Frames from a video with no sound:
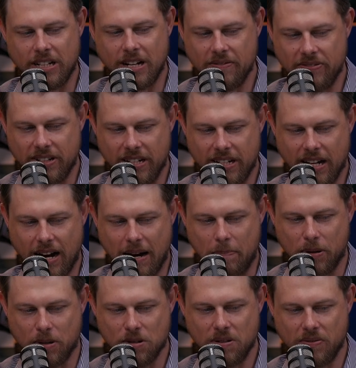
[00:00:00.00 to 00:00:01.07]
N I V, I
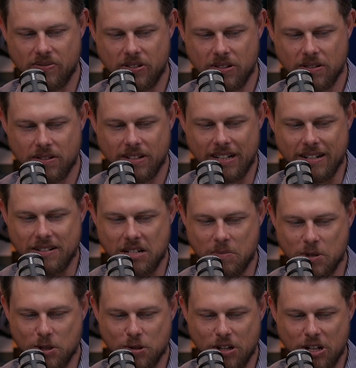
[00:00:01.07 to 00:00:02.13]
persevered in
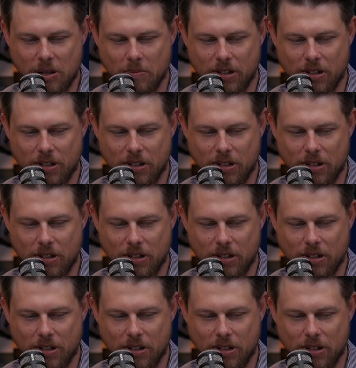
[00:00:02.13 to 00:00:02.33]
demonstrating